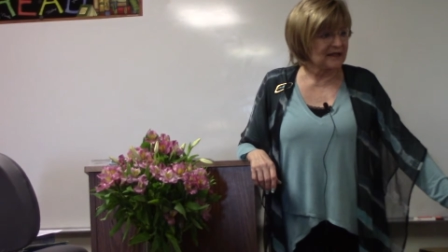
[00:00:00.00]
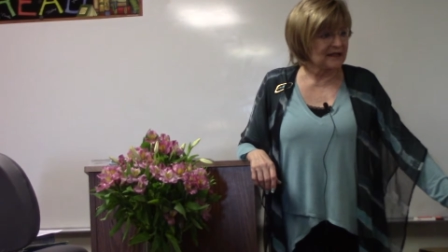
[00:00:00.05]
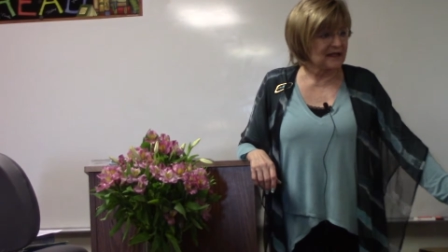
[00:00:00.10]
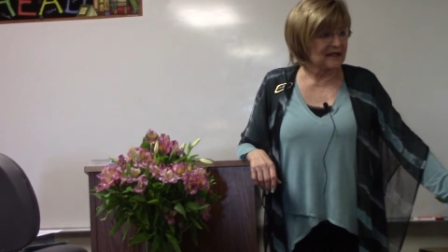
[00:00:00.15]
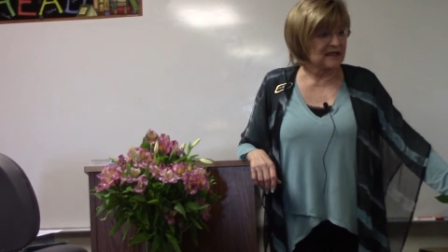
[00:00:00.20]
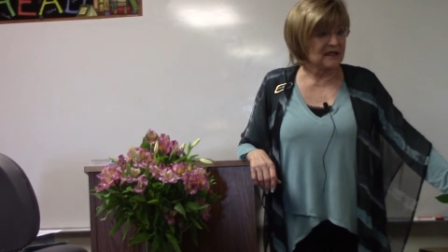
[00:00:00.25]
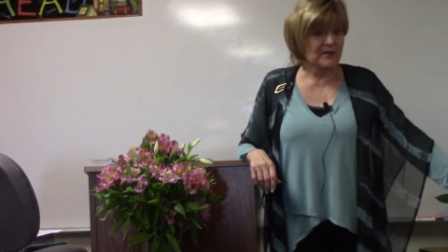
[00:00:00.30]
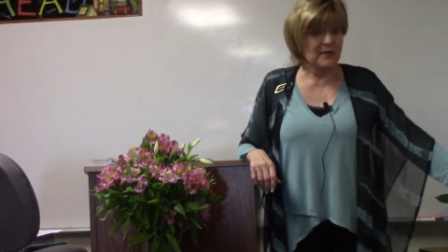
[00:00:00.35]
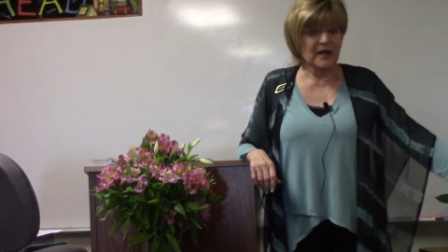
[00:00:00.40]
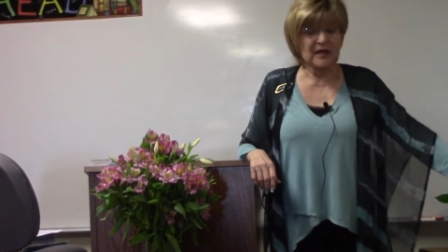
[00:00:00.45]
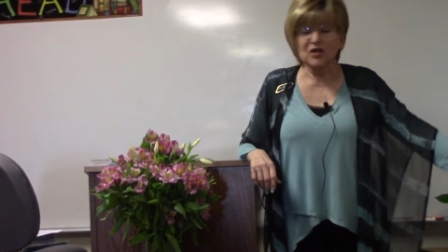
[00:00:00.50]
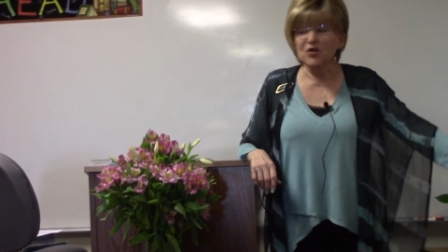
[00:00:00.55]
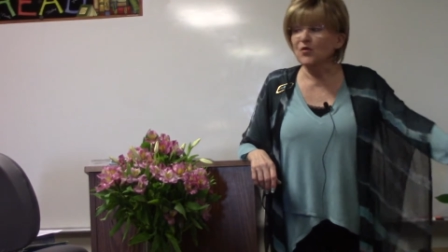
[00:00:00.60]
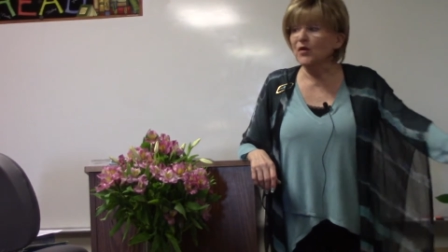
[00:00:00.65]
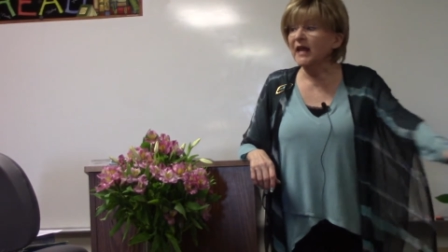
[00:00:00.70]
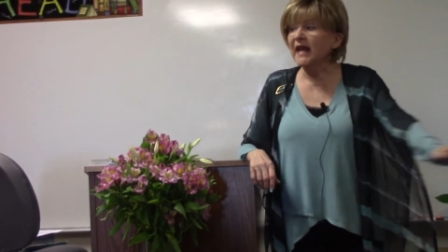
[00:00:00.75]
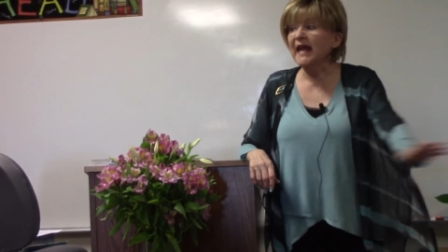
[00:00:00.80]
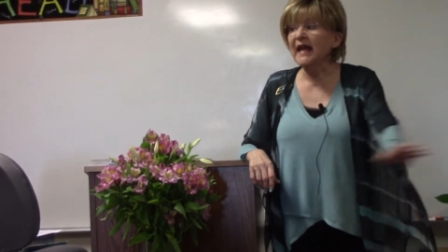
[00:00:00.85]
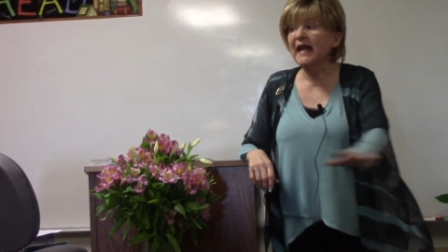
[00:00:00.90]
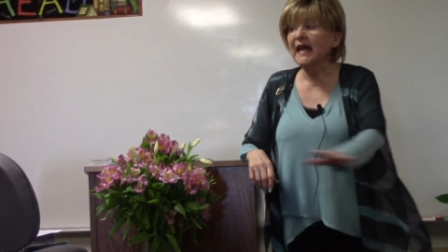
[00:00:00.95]
system and you
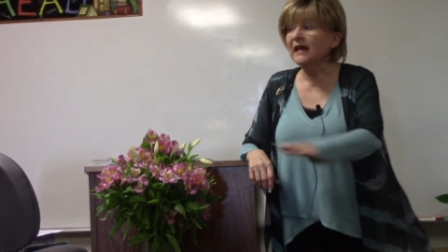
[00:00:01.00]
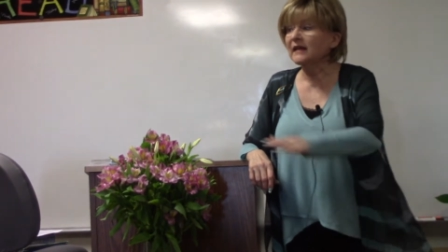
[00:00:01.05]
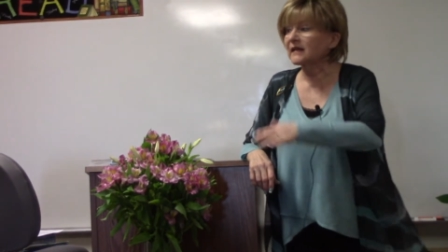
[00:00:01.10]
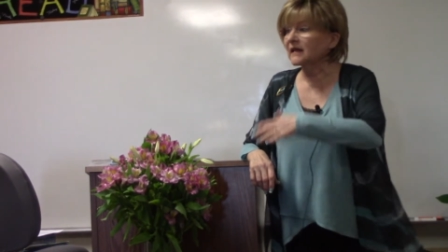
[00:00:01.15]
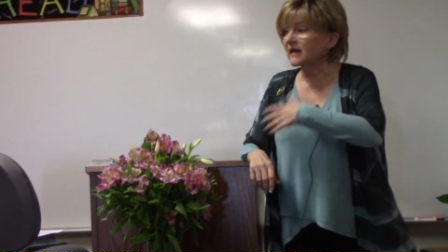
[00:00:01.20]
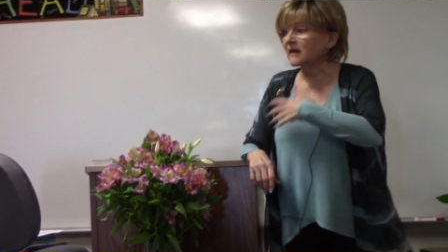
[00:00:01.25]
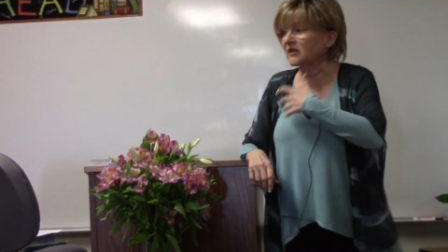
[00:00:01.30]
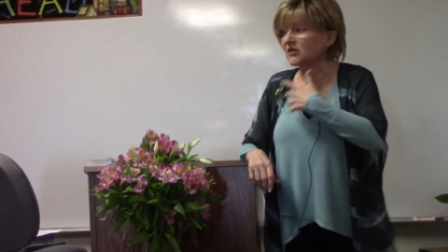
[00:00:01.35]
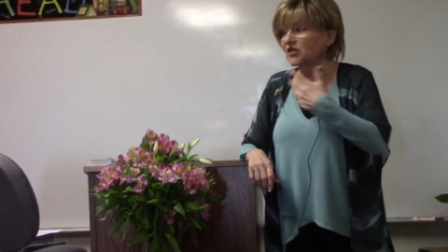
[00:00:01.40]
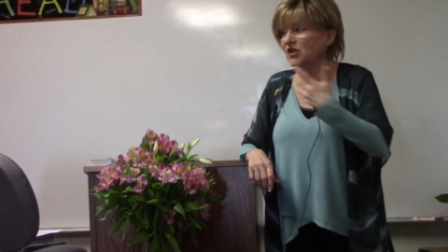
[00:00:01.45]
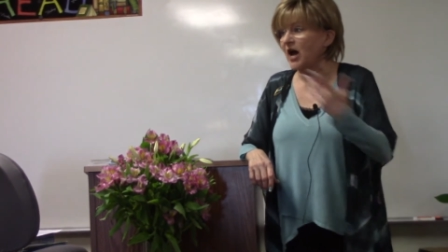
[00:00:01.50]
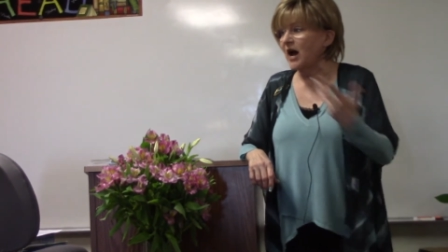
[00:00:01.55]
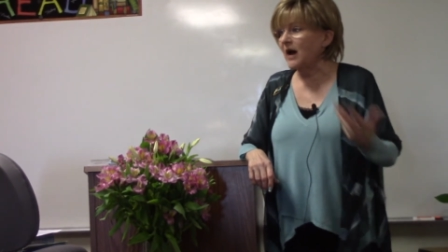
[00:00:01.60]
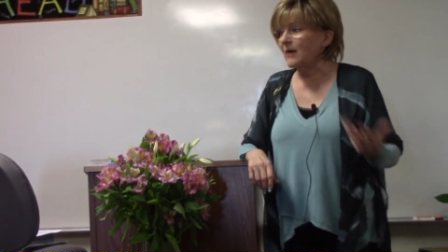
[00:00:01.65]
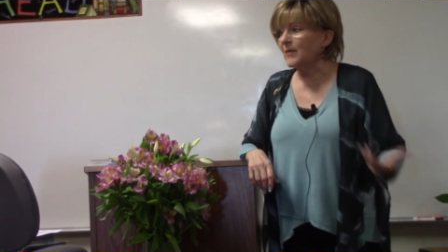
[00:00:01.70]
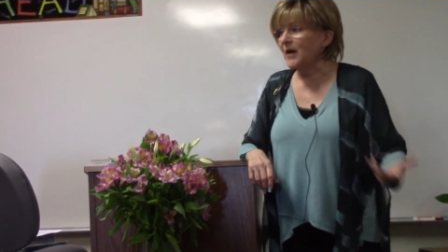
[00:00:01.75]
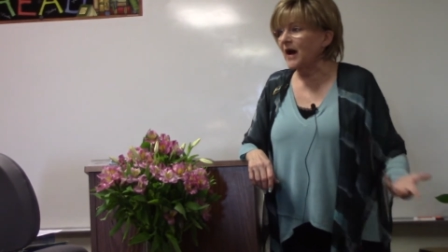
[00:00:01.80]
can't get a job